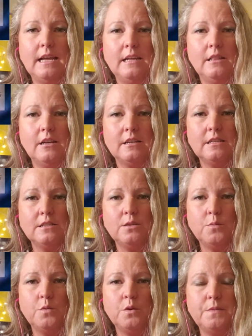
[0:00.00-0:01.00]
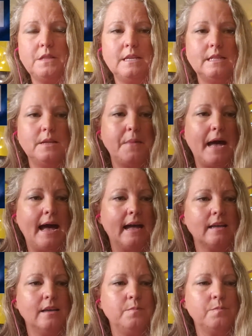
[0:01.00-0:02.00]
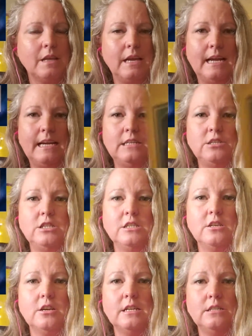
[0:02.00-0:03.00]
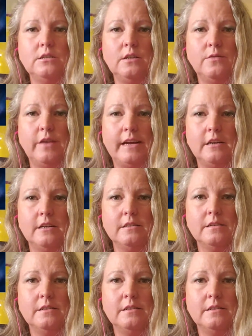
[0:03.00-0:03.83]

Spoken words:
Look, there's a woman in the back. And she's looking to the fire,